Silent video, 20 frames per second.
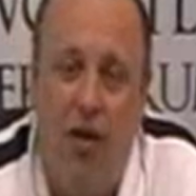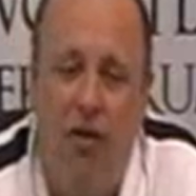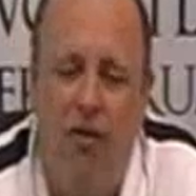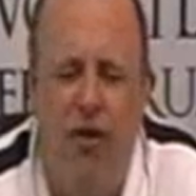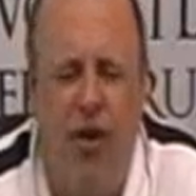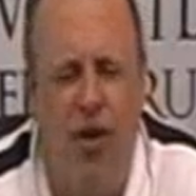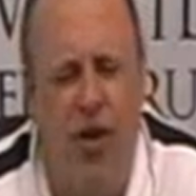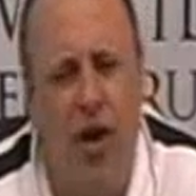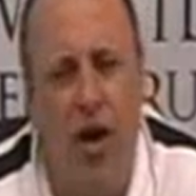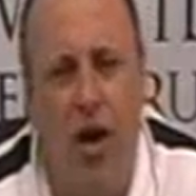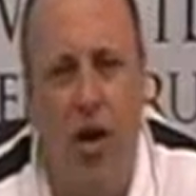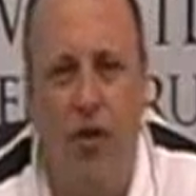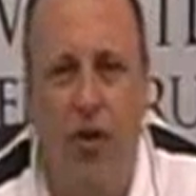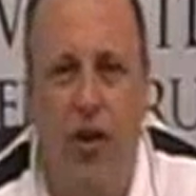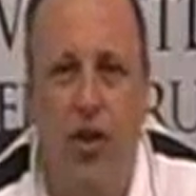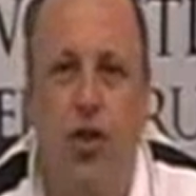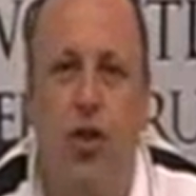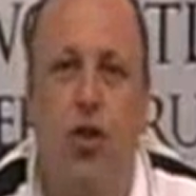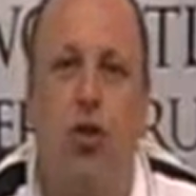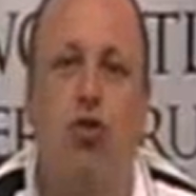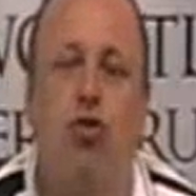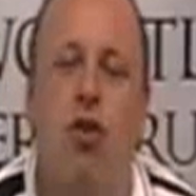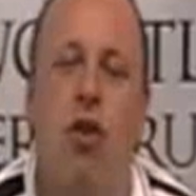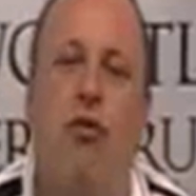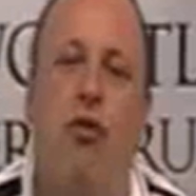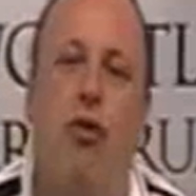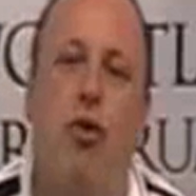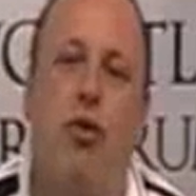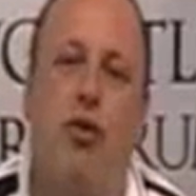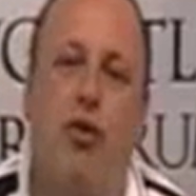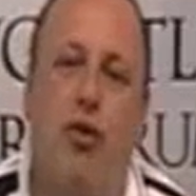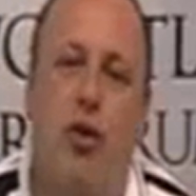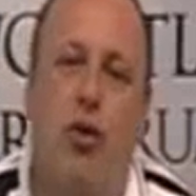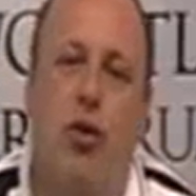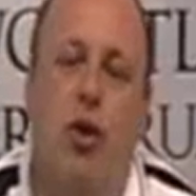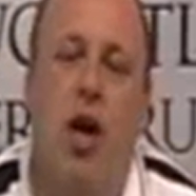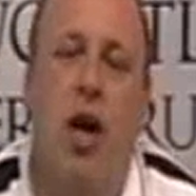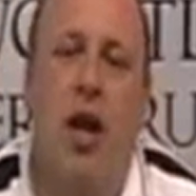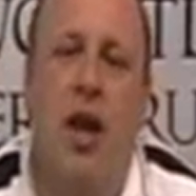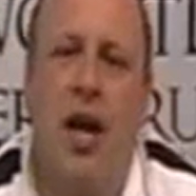Very hard thing to do, run through a
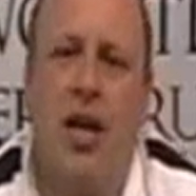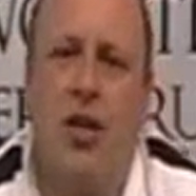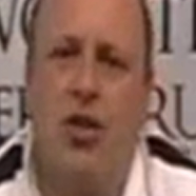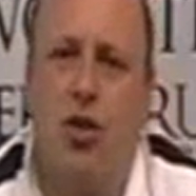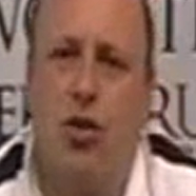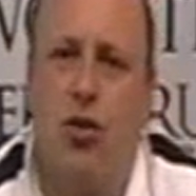field like that,